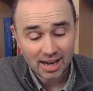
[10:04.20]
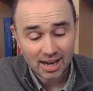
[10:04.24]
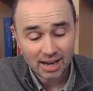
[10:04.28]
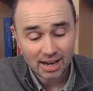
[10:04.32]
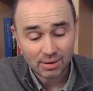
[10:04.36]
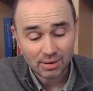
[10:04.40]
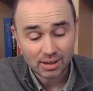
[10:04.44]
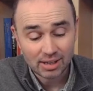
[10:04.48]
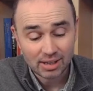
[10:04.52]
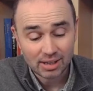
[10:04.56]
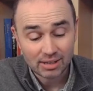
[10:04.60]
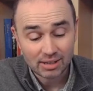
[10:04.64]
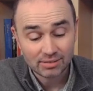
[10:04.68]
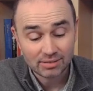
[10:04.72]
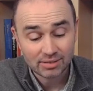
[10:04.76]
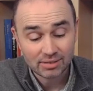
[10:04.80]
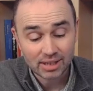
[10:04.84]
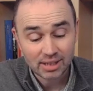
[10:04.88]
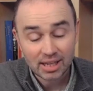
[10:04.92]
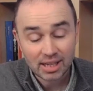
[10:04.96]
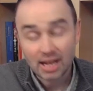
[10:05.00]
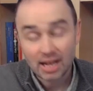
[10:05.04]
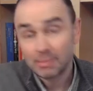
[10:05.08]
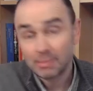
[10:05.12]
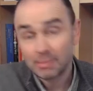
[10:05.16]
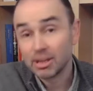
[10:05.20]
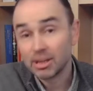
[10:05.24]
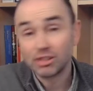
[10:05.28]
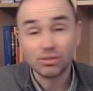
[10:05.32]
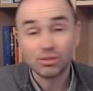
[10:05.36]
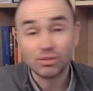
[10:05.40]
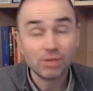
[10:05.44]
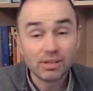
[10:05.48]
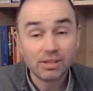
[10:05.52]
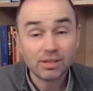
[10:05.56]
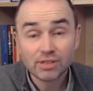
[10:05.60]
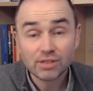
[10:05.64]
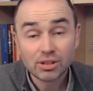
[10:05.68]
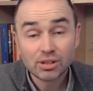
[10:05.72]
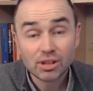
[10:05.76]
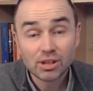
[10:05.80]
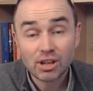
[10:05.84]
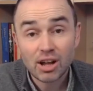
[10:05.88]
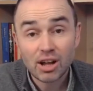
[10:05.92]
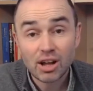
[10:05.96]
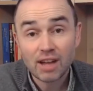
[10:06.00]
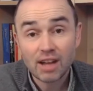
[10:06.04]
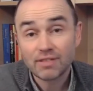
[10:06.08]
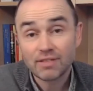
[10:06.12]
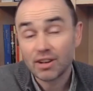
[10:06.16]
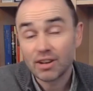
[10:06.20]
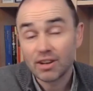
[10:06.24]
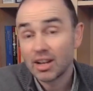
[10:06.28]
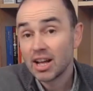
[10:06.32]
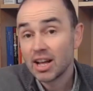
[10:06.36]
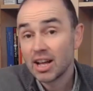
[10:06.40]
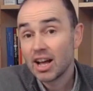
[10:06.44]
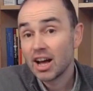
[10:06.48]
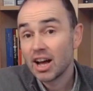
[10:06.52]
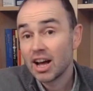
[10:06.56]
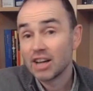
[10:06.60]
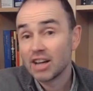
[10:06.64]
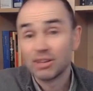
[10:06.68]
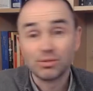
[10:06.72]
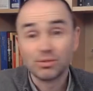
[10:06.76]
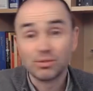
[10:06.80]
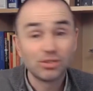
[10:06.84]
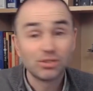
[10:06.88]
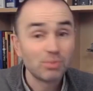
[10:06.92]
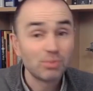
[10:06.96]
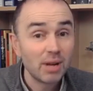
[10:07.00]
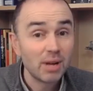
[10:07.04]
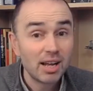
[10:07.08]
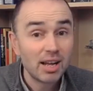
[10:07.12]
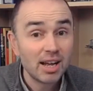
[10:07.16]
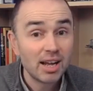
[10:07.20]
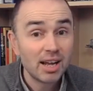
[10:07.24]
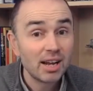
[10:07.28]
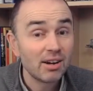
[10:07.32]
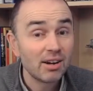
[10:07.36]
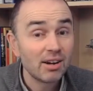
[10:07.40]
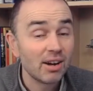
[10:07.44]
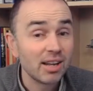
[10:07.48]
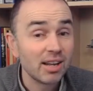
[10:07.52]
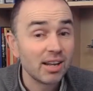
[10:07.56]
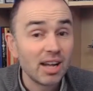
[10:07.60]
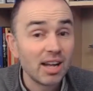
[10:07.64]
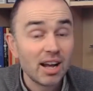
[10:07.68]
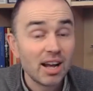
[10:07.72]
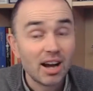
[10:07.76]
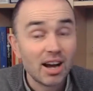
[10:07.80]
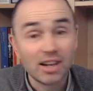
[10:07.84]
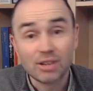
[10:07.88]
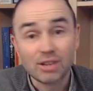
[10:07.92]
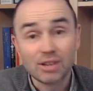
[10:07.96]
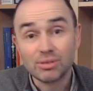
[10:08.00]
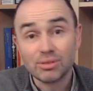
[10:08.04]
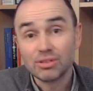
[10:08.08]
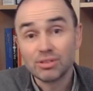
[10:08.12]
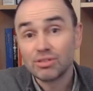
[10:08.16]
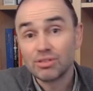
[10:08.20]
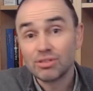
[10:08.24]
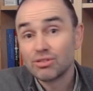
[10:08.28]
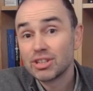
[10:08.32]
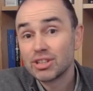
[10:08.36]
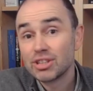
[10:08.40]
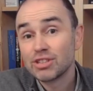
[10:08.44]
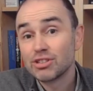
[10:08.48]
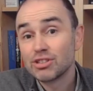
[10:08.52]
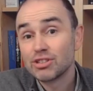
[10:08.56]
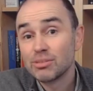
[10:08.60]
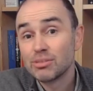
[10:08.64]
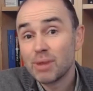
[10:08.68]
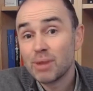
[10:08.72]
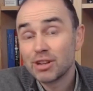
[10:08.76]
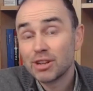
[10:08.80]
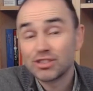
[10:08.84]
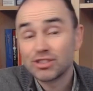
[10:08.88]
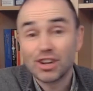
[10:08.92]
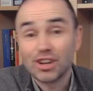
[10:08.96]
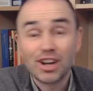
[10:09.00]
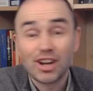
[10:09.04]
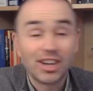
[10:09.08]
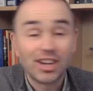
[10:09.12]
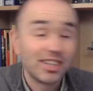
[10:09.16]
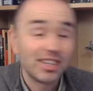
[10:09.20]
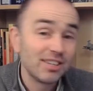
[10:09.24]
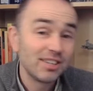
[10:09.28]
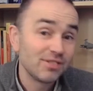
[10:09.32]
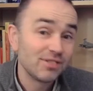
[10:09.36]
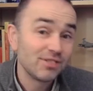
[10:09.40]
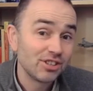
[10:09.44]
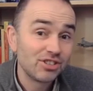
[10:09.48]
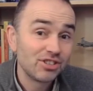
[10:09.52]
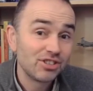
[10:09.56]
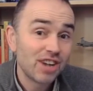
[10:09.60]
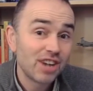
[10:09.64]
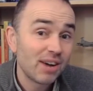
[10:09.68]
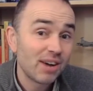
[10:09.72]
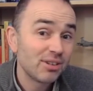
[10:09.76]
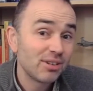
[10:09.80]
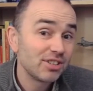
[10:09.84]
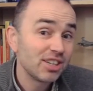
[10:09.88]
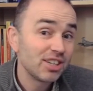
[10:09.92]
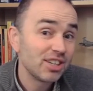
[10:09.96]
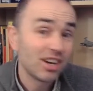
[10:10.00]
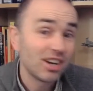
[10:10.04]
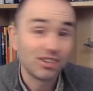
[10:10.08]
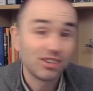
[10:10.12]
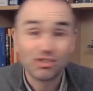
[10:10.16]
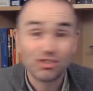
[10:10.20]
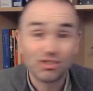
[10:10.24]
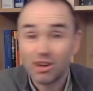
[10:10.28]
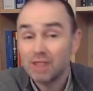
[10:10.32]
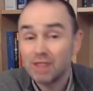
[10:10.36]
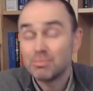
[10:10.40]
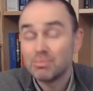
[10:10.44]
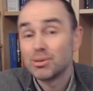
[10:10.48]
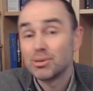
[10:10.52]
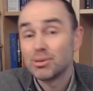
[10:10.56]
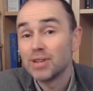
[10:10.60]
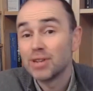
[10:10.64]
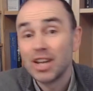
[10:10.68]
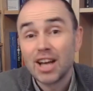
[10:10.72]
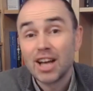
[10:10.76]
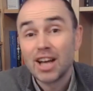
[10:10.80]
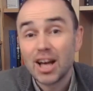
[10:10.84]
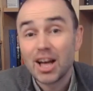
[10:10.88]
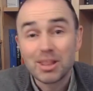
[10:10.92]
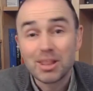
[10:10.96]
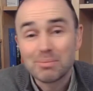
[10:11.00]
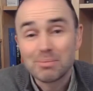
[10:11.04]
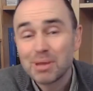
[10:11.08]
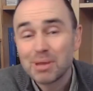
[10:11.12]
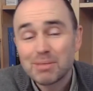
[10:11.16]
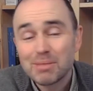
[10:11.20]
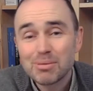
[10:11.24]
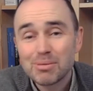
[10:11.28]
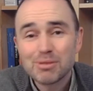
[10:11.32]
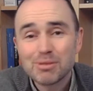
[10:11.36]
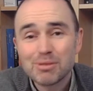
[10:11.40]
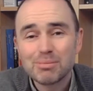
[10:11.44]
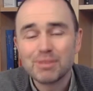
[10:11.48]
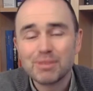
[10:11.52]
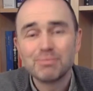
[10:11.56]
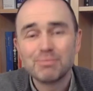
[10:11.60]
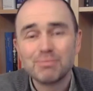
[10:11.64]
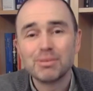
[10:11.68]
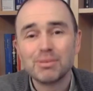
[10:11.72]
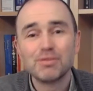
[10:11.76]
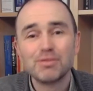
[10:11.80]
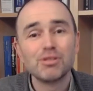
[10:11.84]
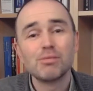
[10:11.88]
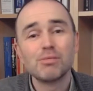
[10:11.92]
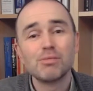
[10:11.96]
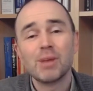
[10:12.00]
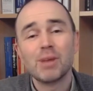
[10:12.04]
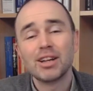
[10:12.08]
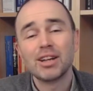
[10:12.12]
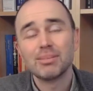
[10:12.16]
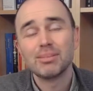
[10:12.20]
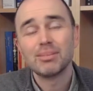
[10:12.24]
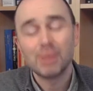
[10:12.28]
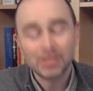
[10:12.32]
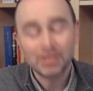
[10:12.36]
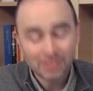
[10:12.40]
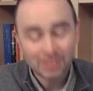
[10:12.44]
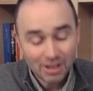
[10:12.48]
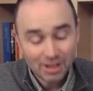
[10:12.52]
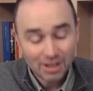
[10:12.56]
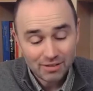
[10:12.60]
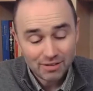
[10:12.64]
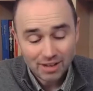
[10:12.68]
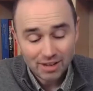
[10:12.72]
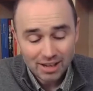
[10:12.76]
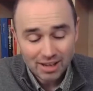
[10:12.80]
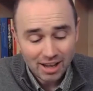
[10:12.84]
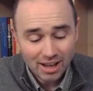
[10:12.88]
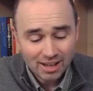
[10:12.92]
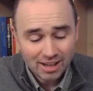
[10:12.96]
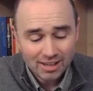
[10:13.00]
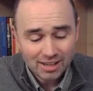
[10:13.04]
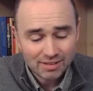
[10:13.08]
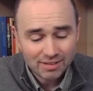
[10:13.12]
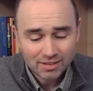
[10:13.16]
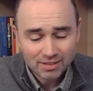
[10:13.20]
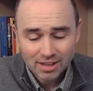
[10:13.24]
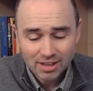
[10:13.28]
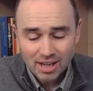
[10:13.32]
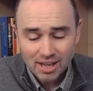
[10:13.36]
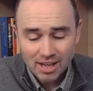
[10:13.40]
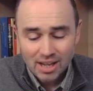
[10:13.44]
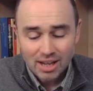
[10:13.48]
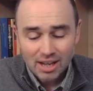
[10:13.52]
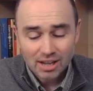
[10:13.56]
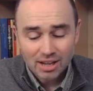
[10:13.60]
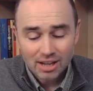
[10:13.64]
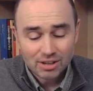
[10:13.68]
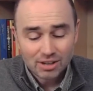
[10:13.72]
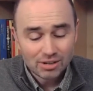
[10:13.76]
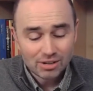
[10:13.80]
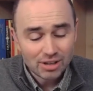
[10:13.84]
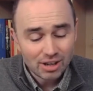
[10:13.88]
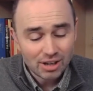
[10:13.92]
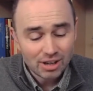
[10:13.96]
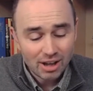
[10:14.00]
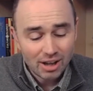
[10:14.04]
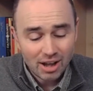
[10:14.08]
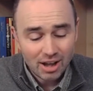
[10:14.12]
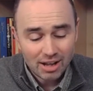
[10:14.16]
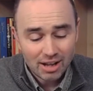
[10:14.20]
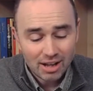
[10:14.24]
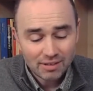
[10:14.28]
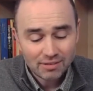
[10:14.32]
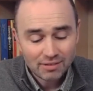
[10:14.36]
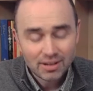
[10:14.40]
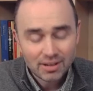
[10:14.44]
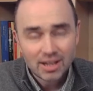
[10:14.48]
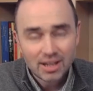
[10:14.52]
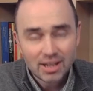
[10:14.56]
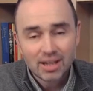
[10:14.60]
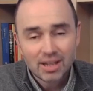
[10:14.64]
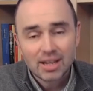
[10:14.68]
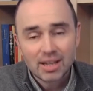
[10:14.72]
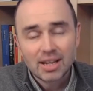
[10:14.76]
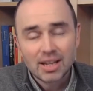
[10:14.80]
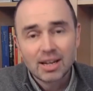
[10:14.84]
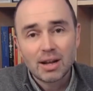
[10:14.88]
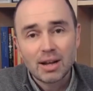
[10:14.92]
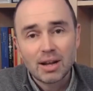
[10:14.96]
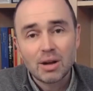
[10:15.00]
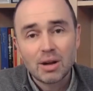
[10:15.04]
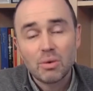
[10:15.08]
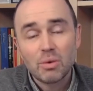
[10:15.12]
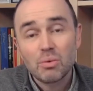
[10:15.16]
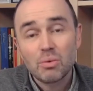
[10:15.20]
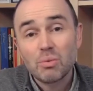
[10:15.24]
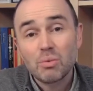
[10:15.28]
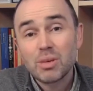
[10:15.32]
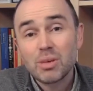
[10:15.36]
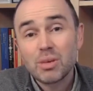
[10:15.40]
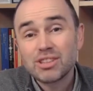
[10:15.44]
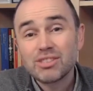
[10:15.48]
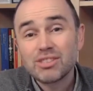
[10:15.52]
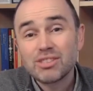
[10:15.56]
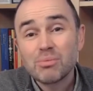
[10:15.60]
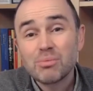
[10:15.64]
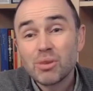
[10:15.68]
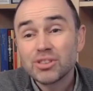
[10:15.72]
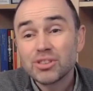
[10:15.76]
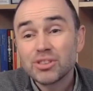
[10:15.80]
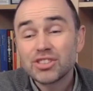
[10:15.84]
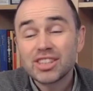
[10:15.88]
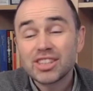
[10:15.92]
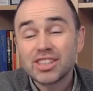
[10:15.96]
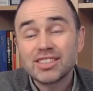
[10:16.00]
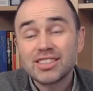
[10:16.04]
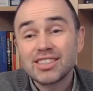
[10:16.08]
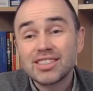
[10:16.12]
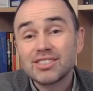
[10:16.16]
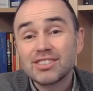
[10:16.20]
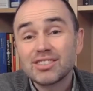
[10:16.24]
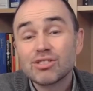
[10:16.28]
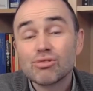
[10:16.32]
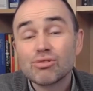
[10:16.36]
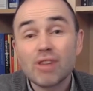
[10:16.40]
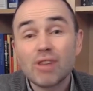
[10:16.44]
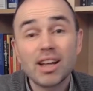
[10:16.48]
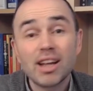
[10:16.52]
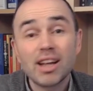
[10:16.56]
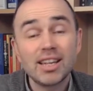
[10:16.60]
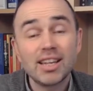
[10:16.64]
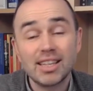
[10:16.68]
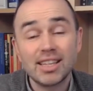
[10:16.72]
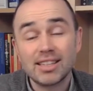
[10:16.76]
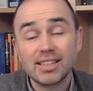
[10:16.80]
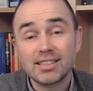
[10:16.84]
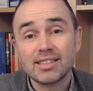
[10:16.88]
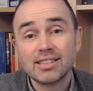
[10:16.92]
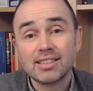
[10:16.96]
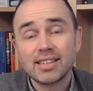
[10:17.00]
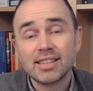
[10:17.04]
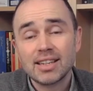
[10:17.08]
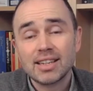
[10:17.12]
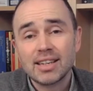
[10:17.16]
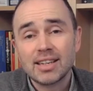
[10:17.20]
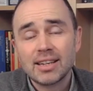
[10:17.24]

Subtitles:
how I live. I mean, I do live a good life. I don't swear. I don't drink too much. I give to charity. I try and put other people before myself. I live a good life, which in one sense is great